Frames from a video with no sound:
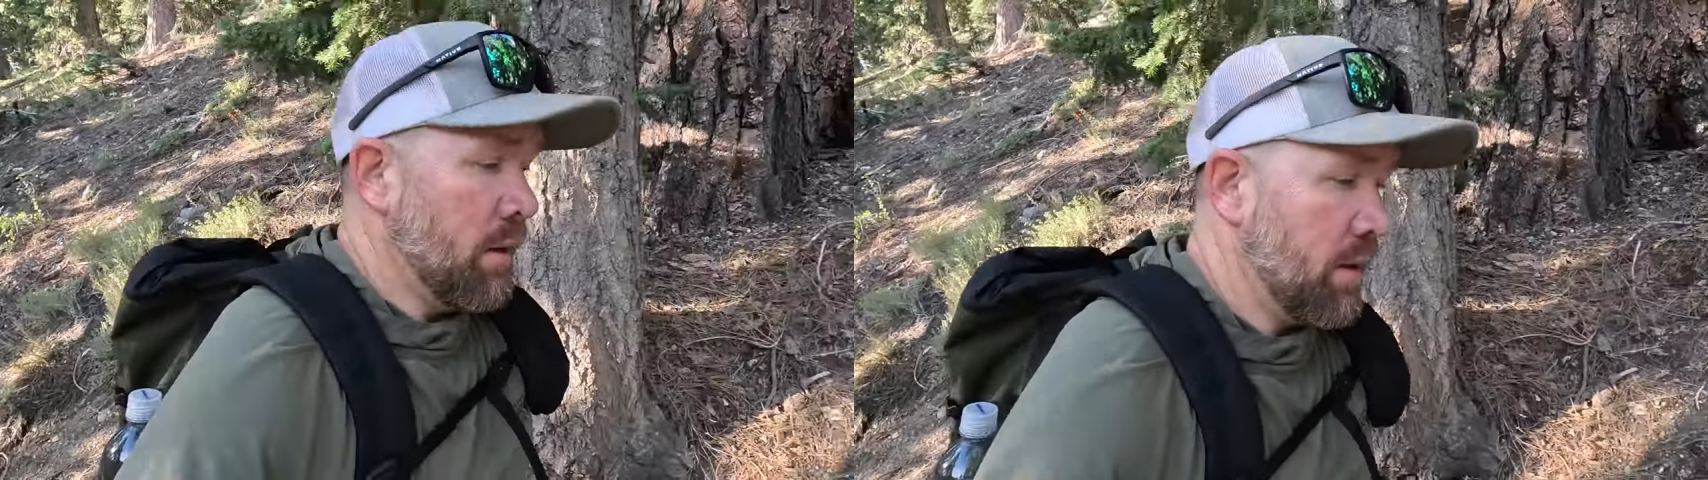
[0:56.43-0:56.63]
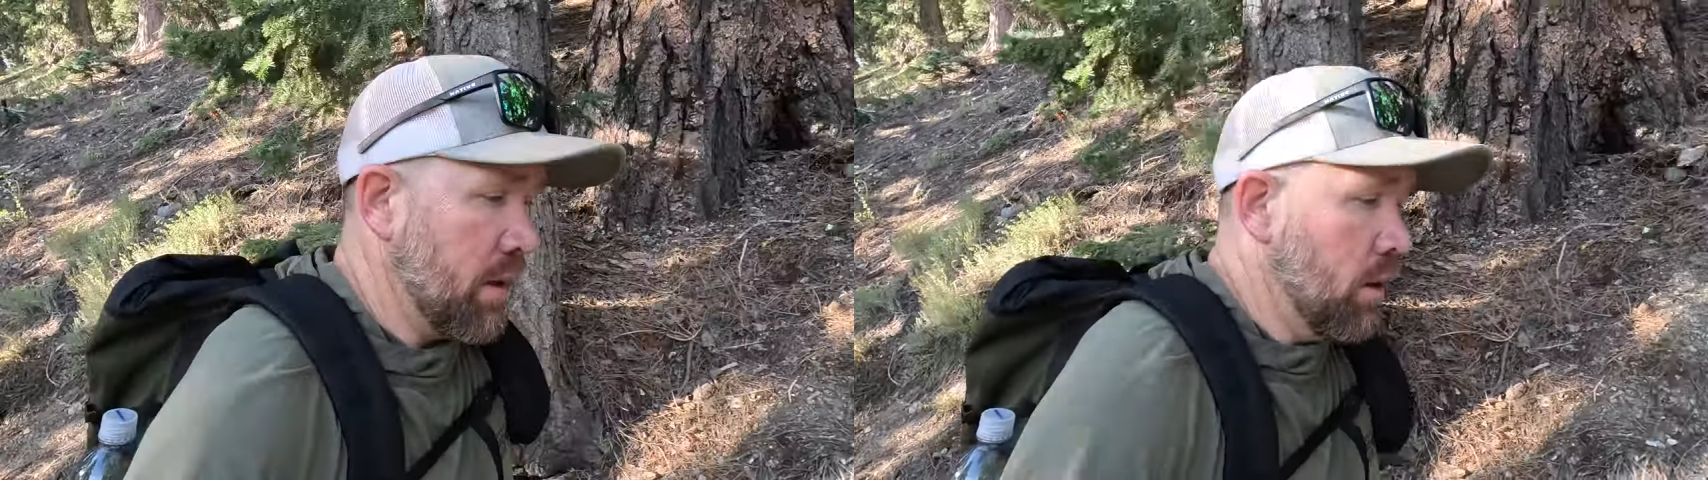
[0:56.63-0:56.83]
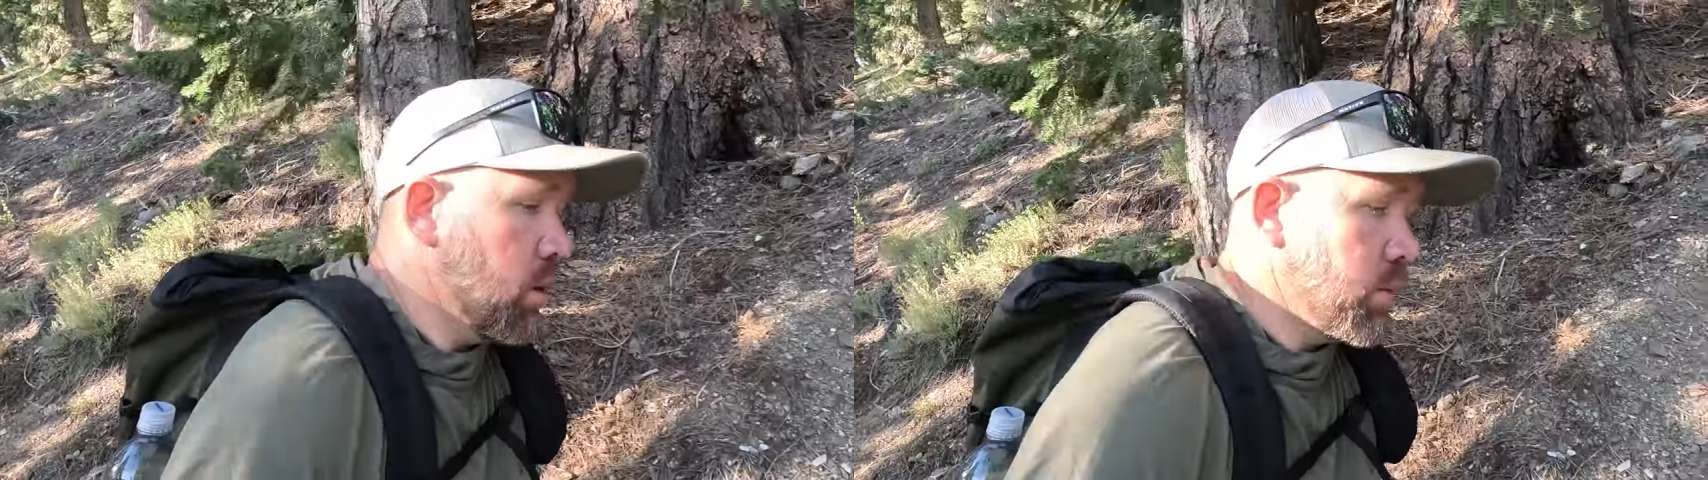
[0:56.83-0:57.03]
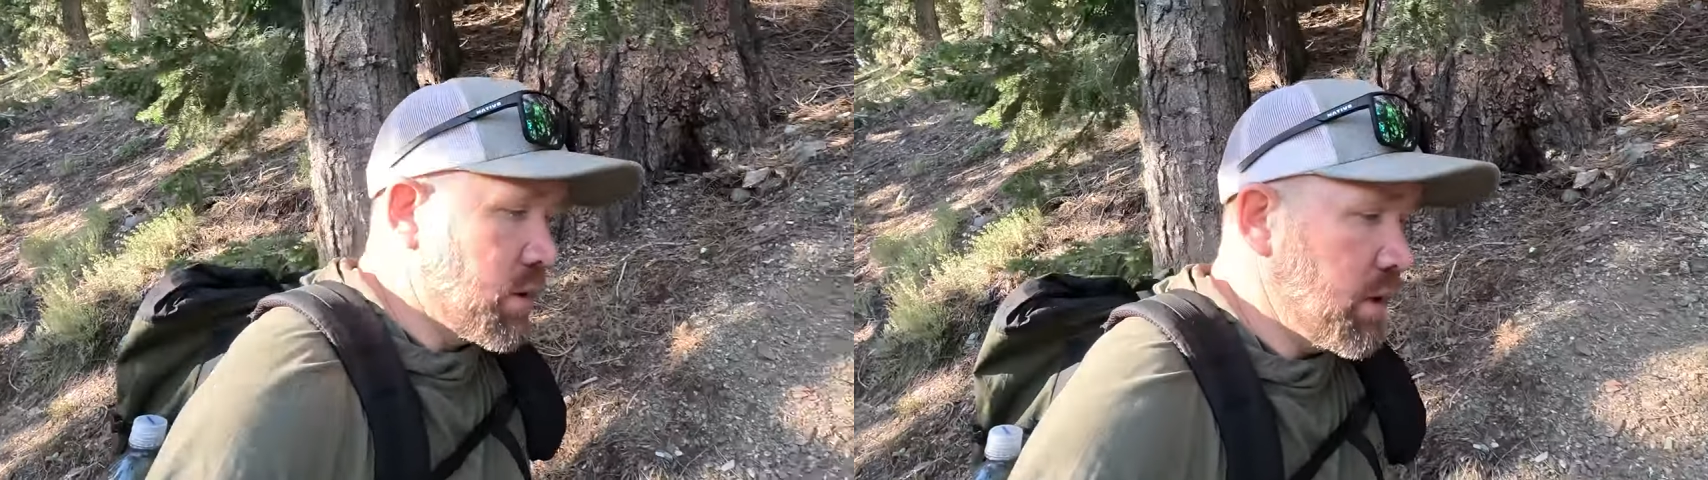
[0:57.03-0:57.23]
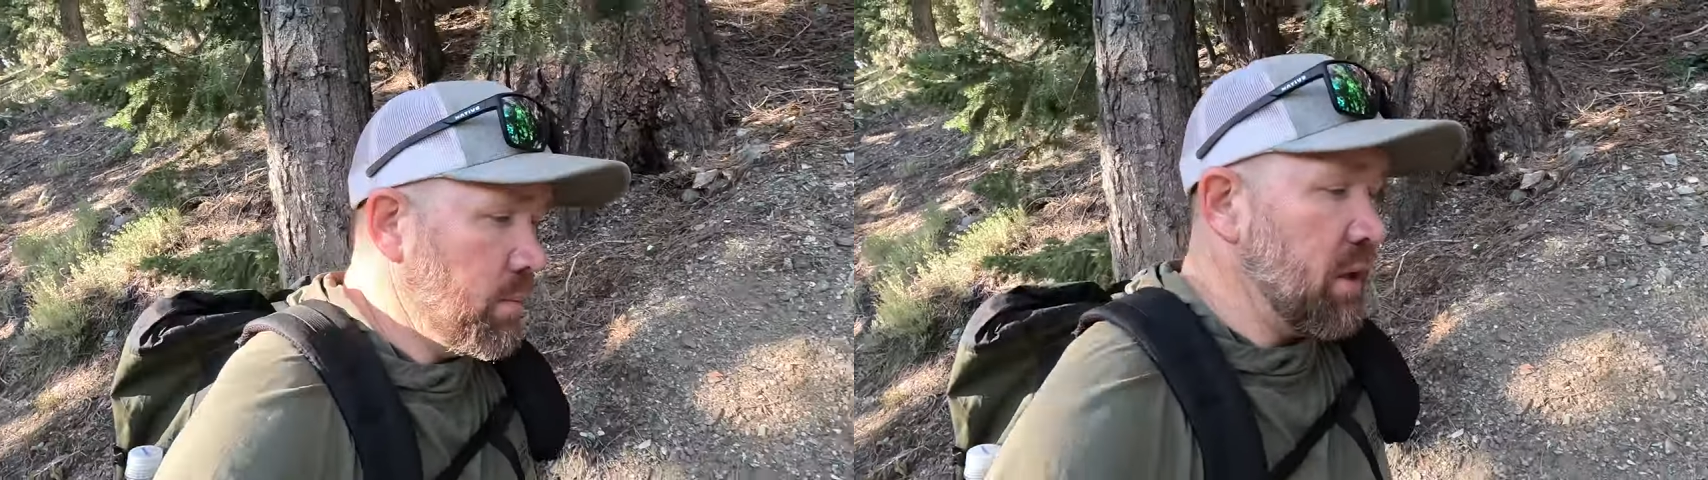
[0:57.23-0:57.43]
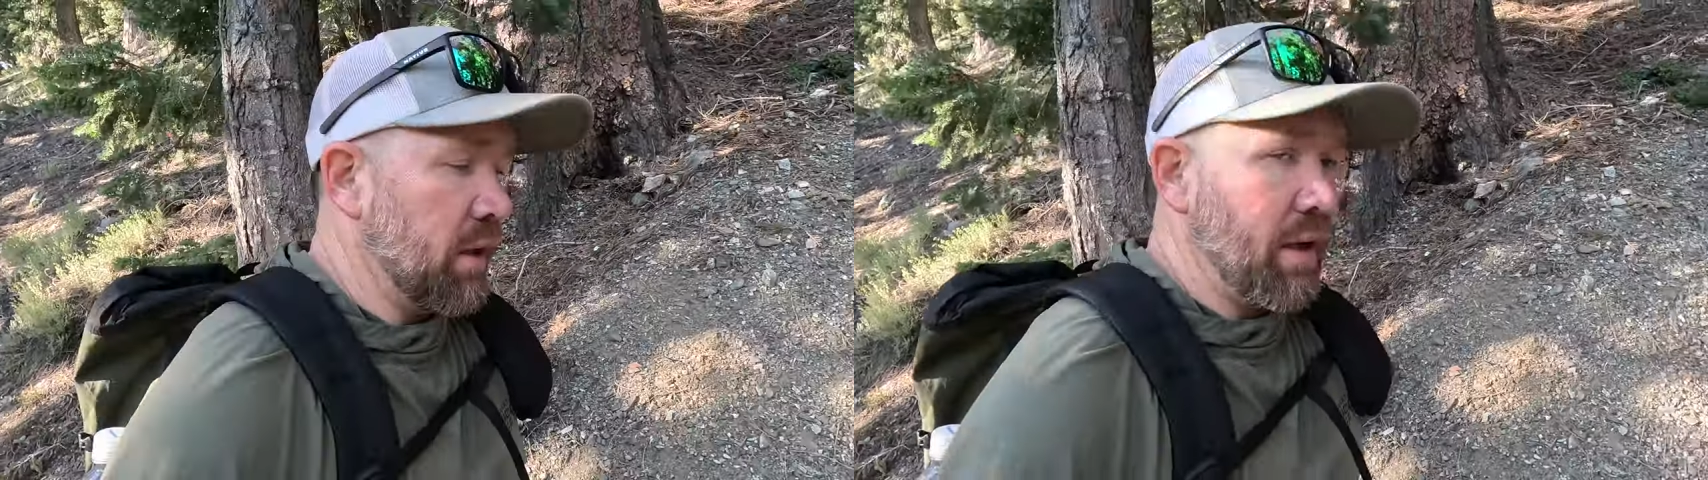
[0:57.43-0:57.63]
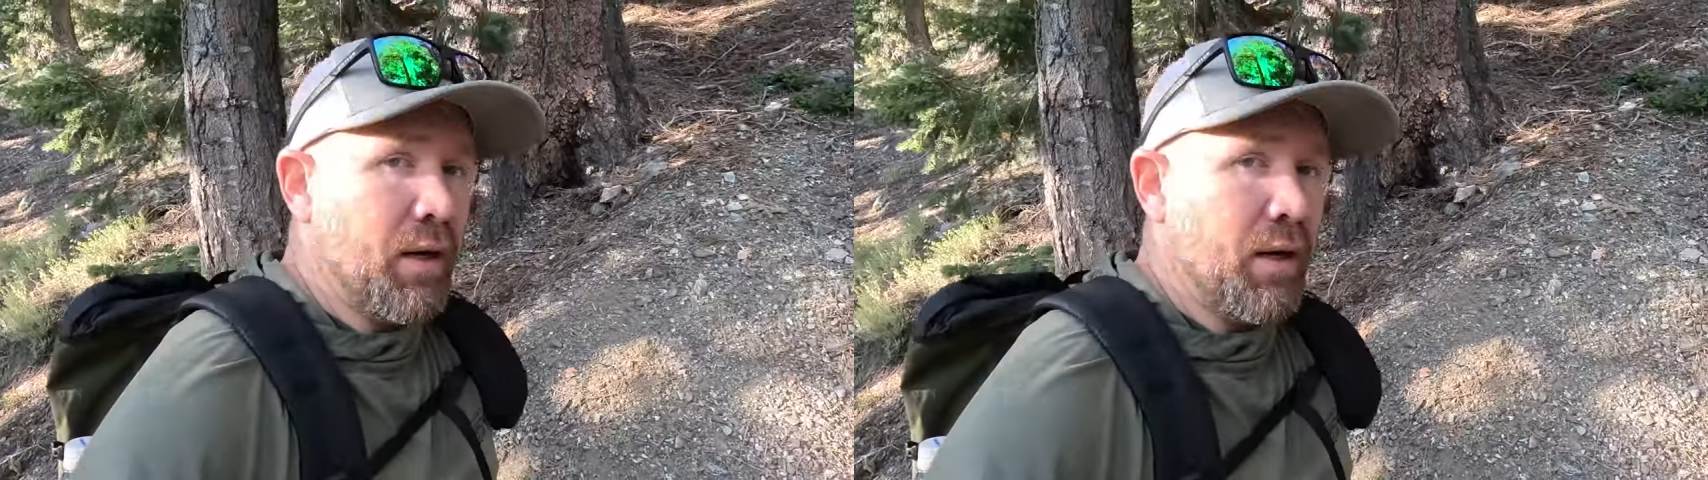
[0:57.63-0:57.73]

I get home, it's gonna be like